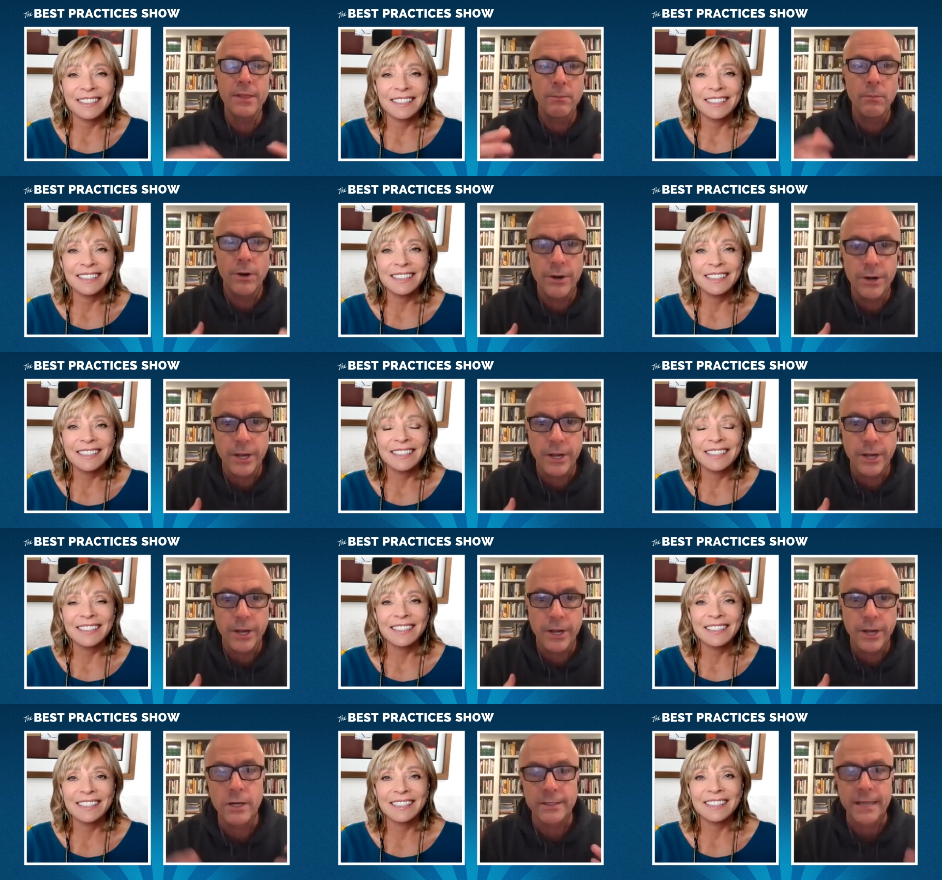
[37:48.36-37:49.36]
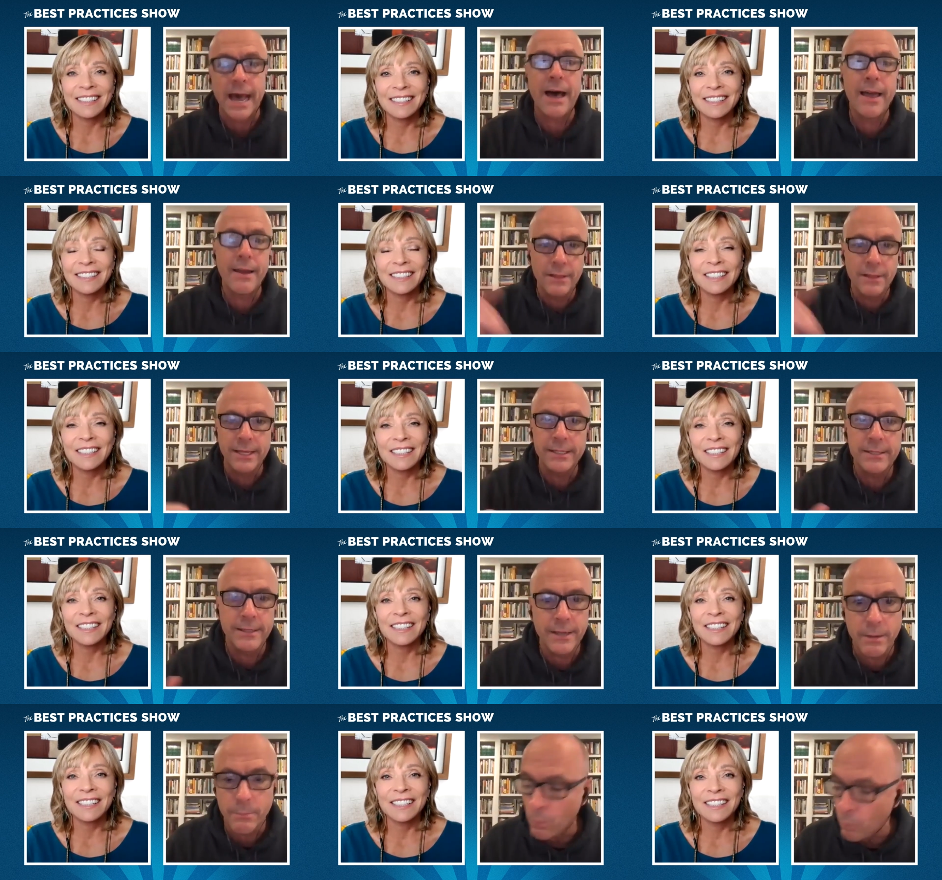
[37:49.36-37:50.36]
Speaker 1: them where to go because I'll have the links in
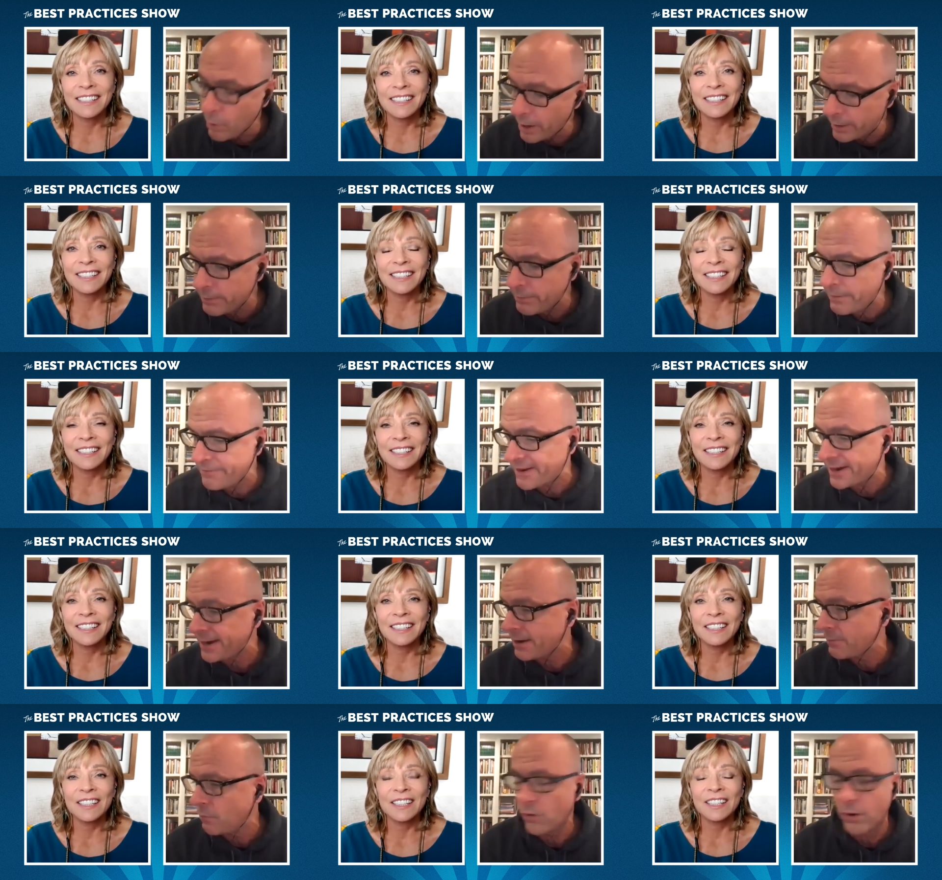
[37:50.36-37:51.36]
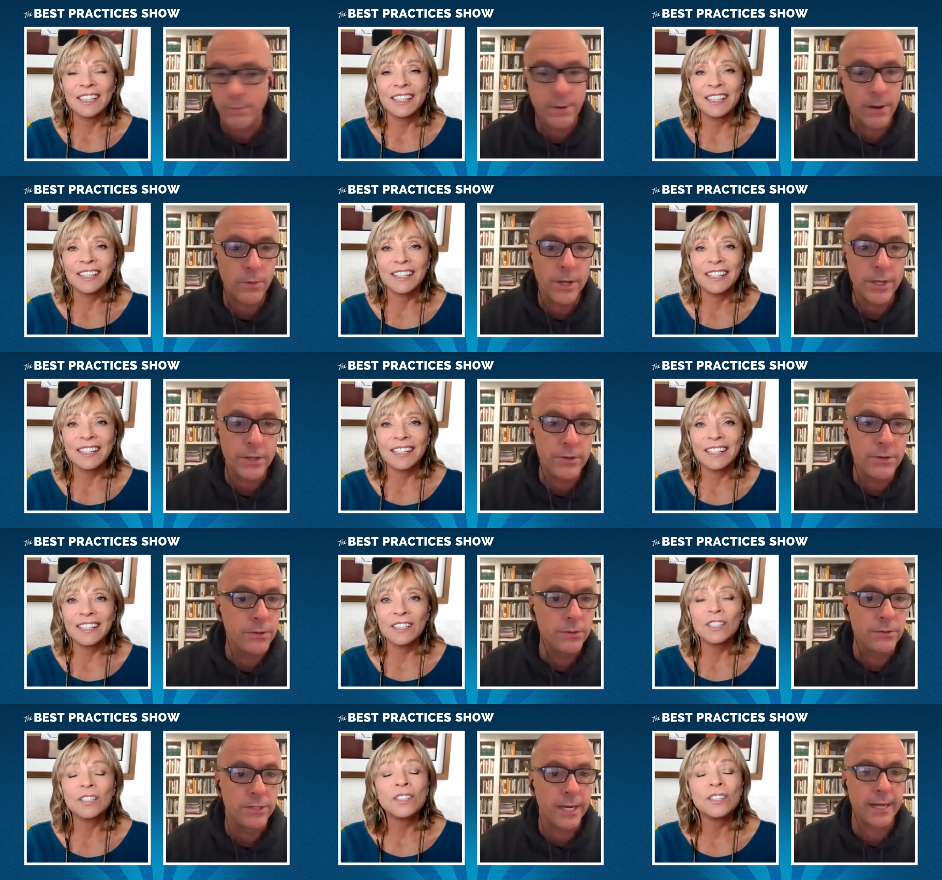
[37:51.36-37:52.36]
here. But where can we find out more about what you do,
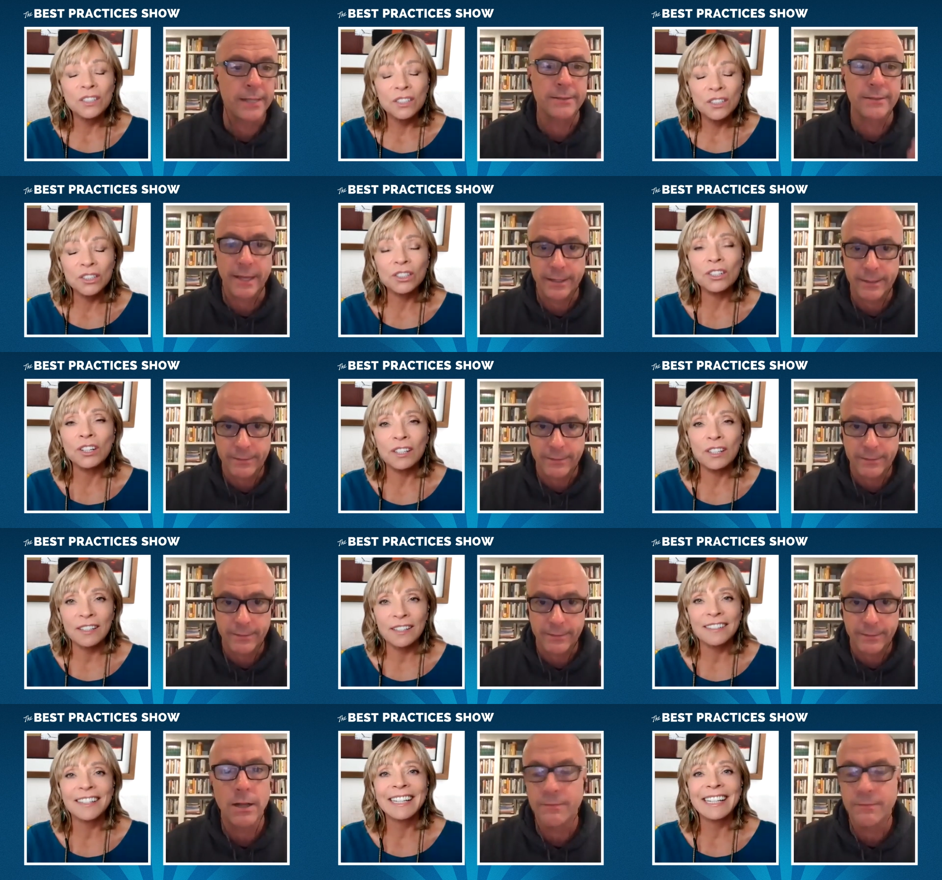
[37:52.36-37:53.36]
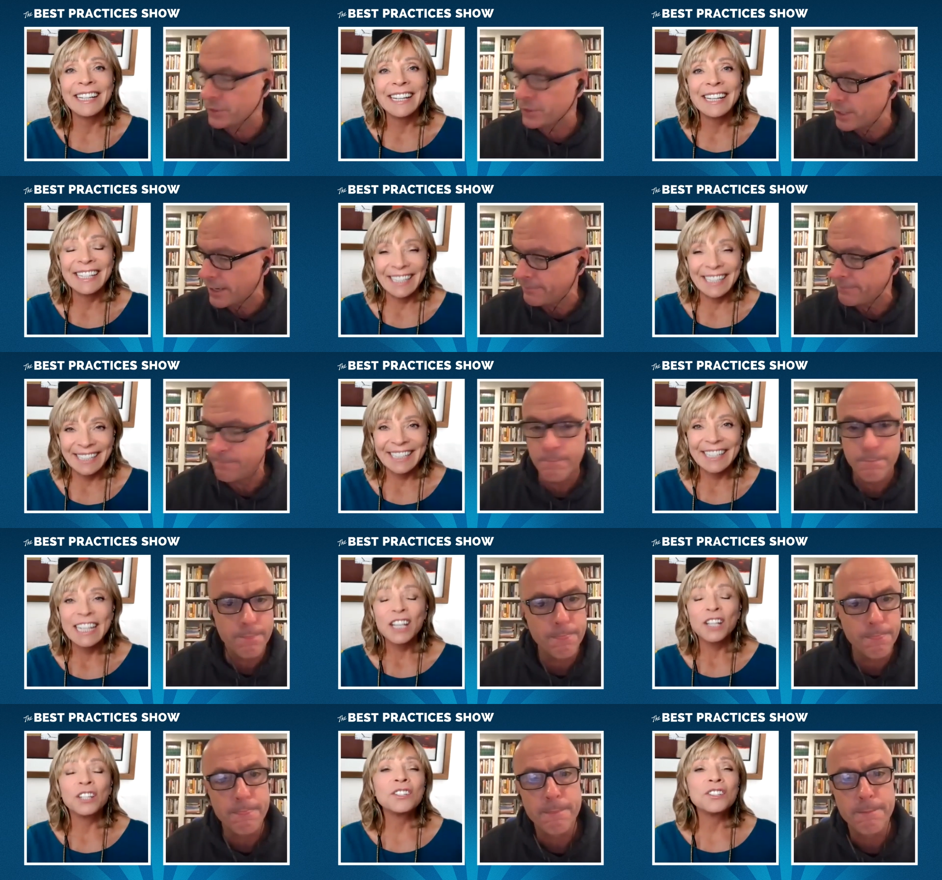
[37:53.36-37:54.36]
Janice? Like sure. all of your stuff.
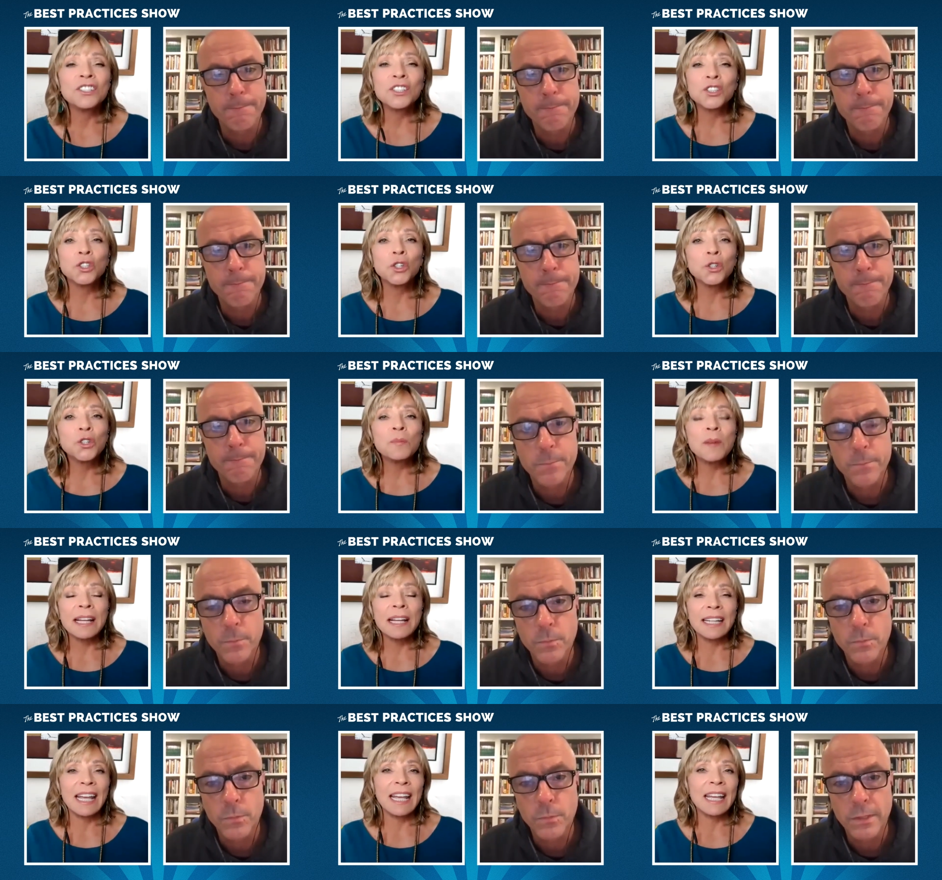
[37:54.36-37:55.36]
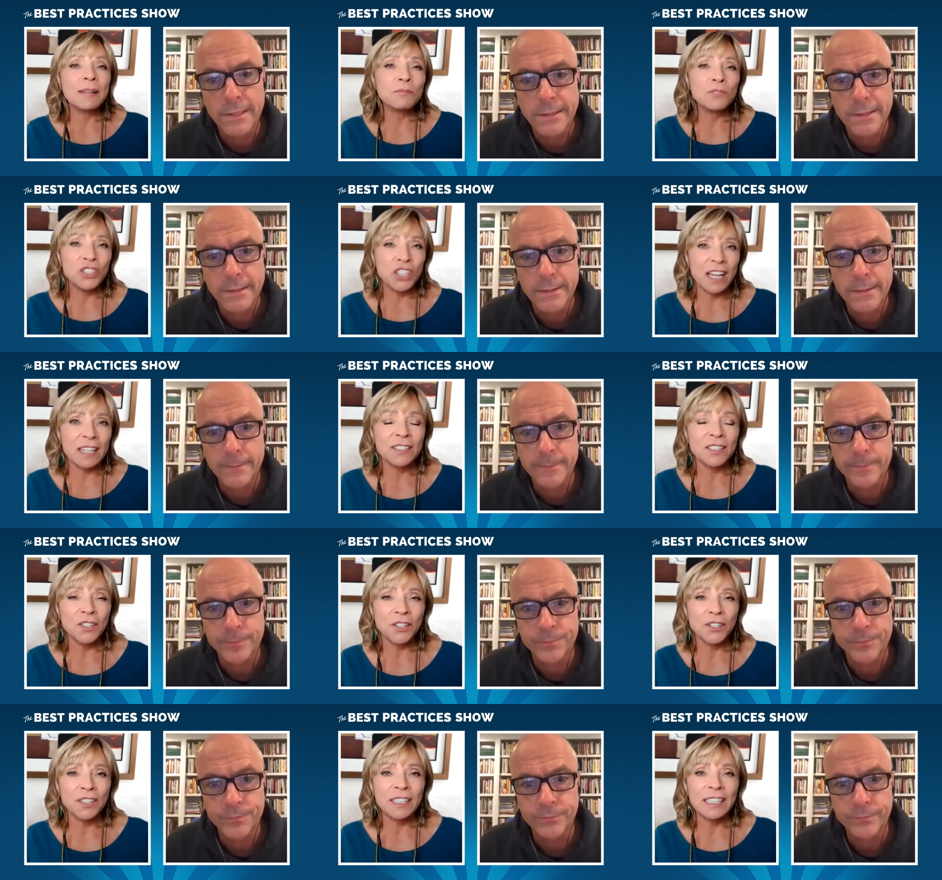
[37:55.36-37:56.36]
Speaker 2: You just Google my name, Janice
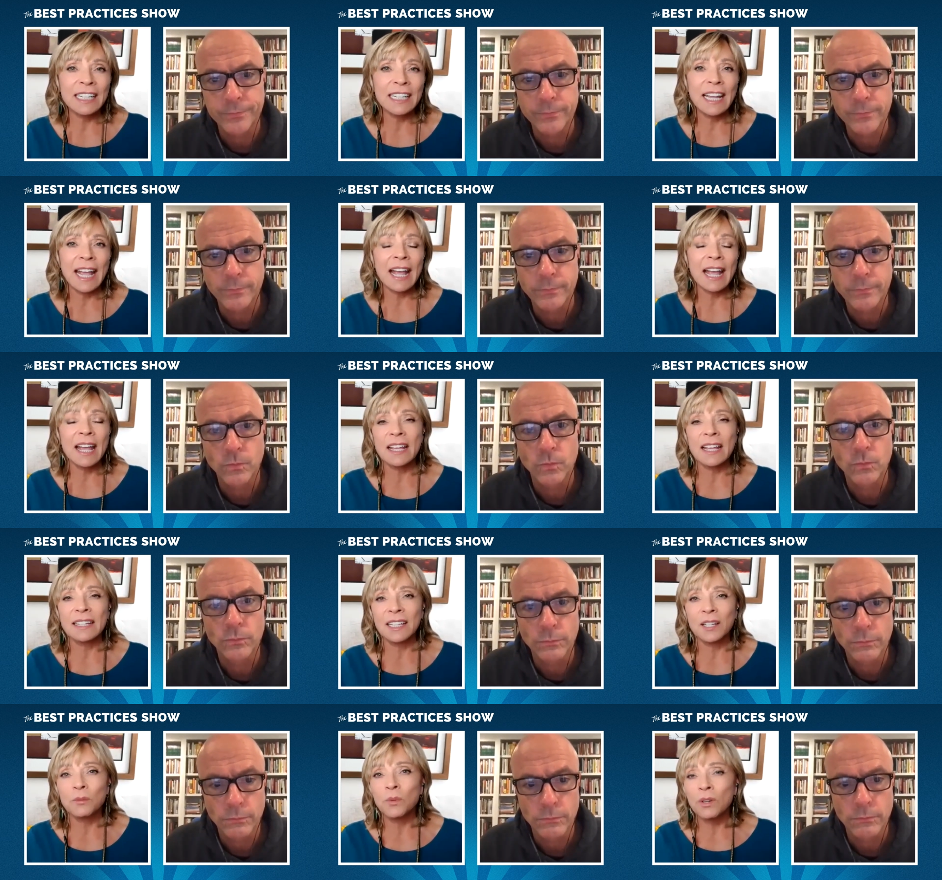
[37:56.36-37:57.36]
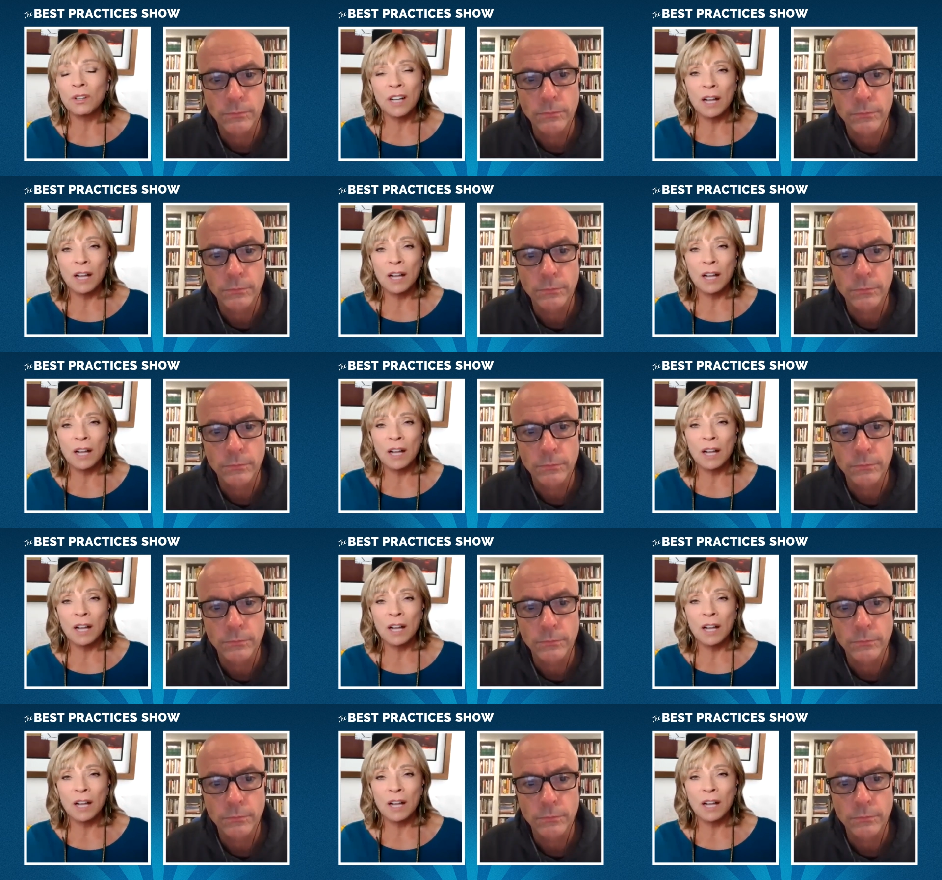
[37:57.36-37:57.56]
Hurley, and it will